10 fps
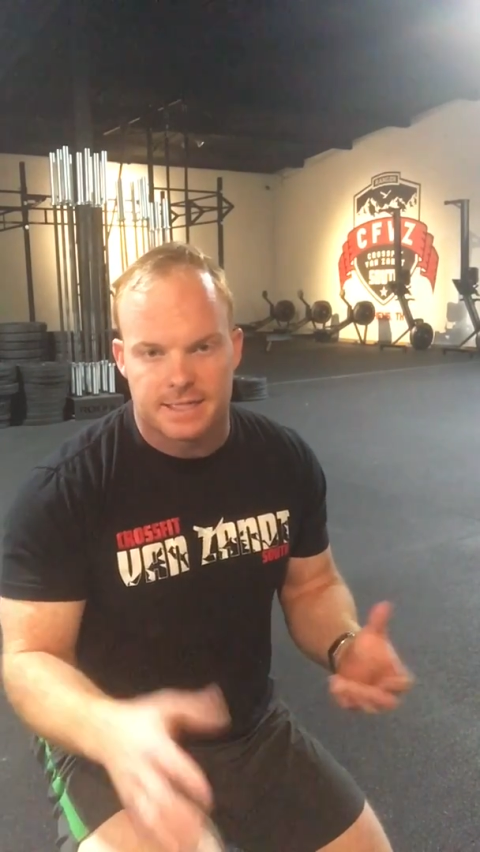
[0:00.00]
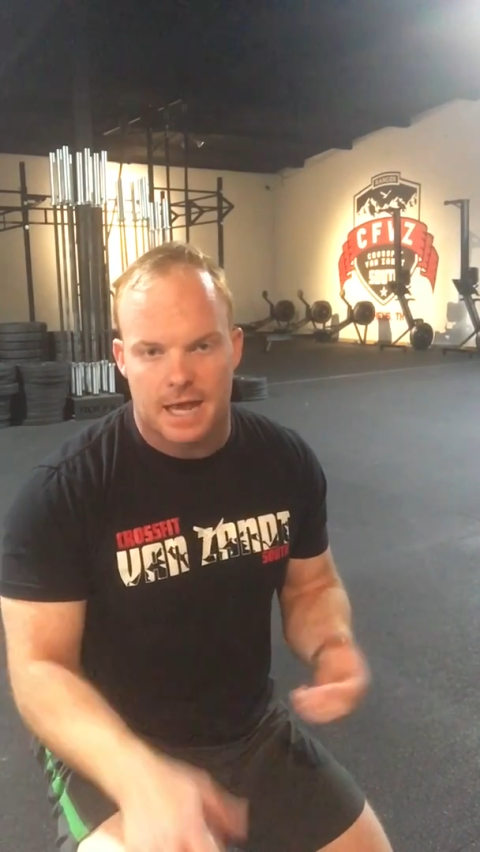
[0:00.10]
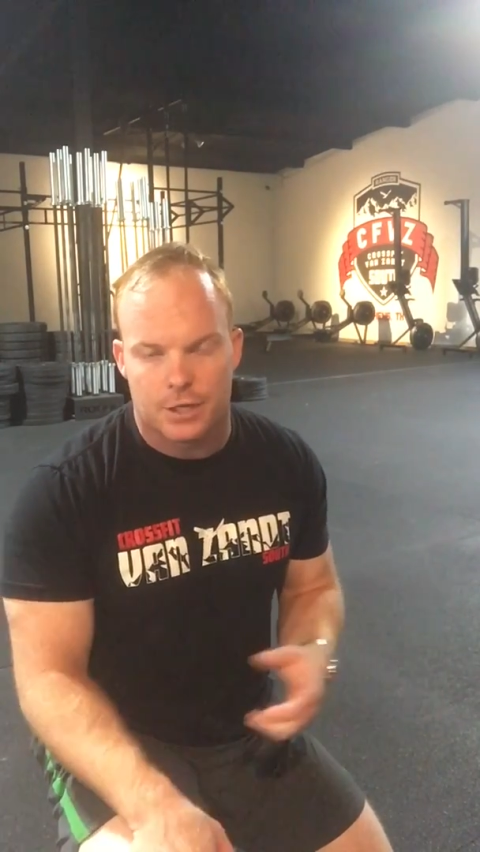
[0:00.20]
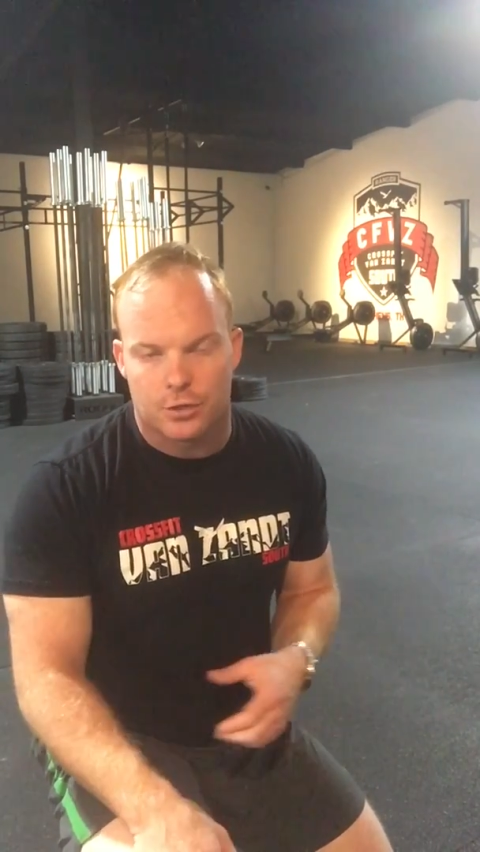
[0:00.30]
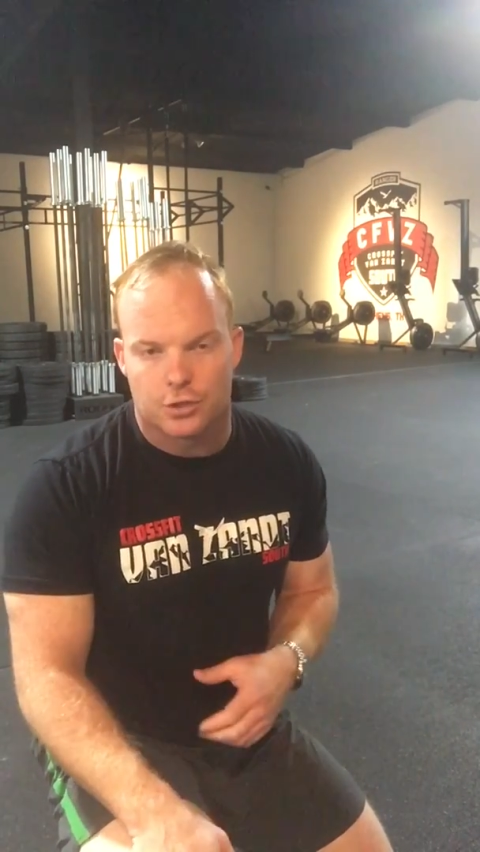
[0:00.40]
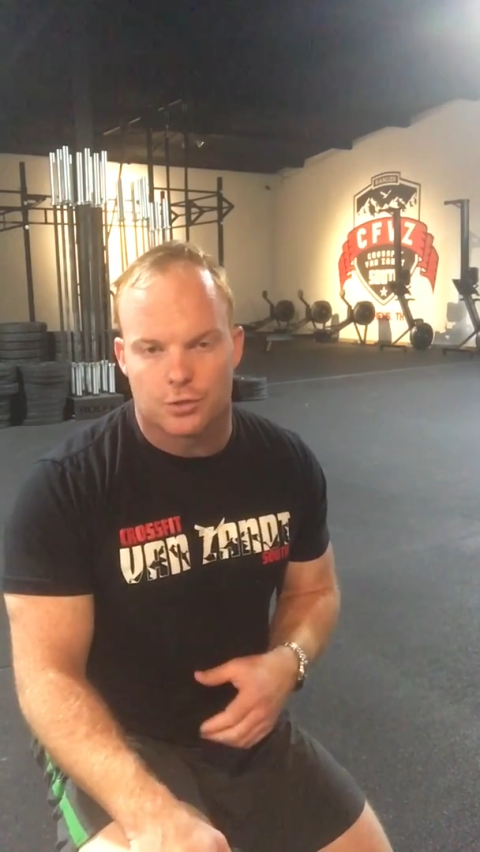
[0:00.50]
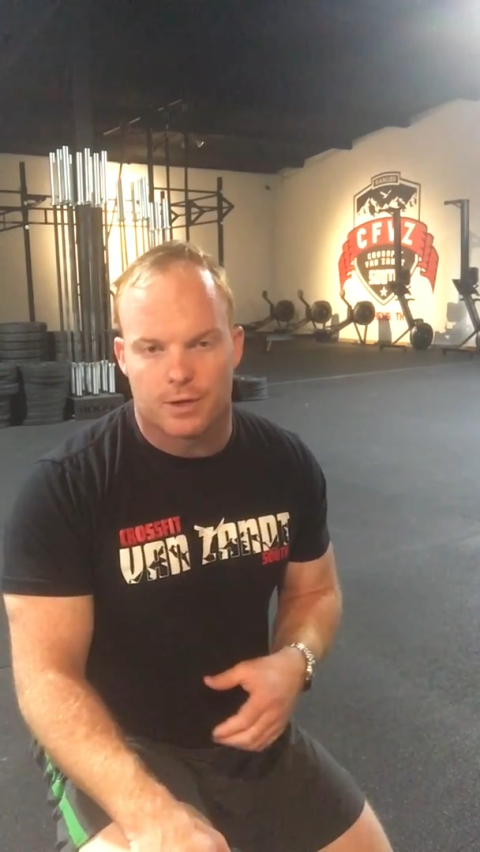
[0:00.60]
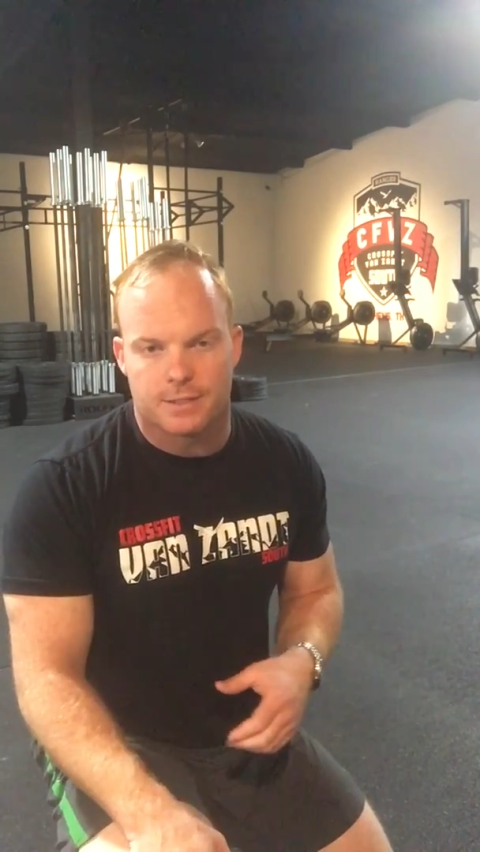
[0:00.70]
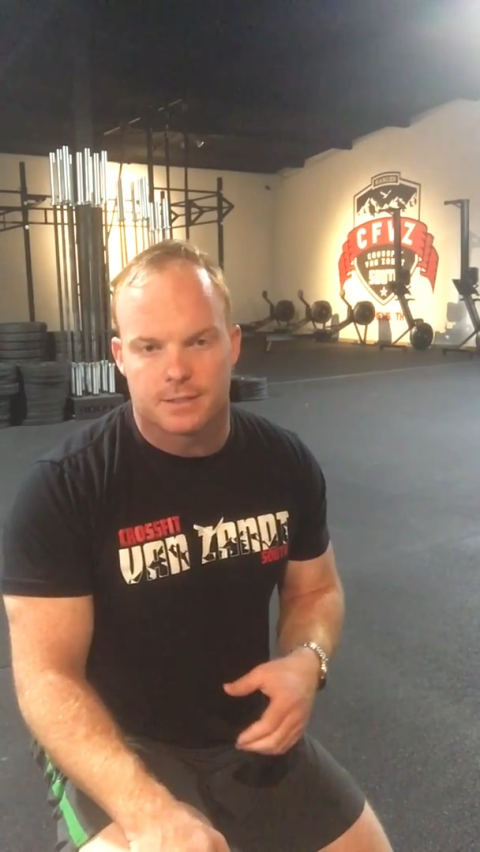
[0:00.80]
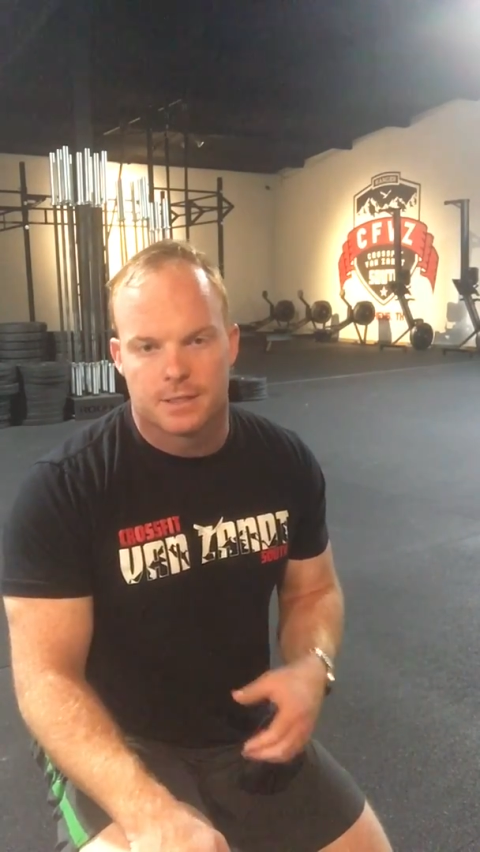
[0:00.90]
out of your
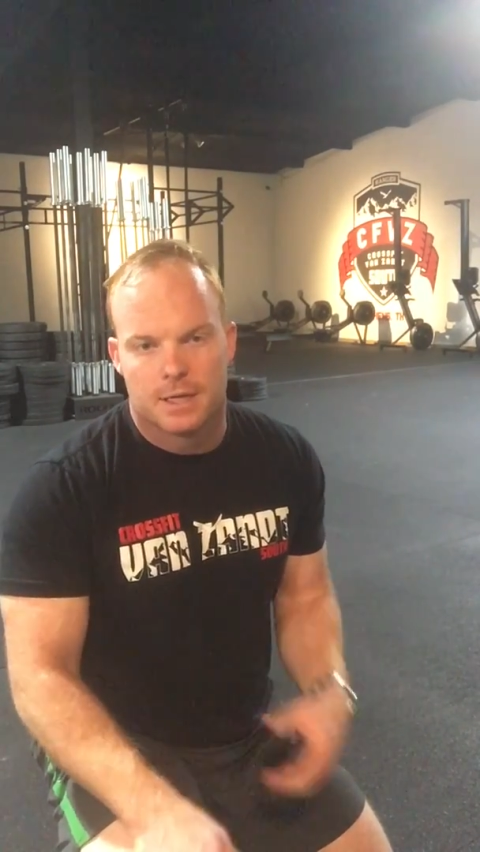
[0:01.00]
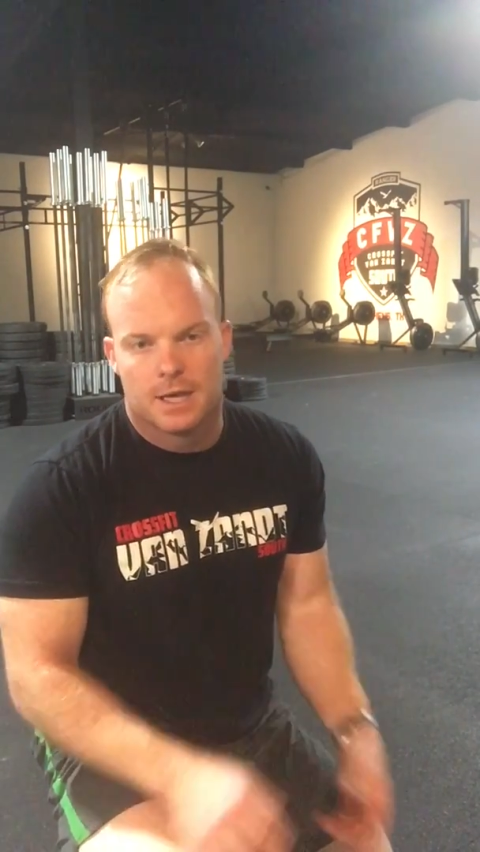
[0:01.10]
joints.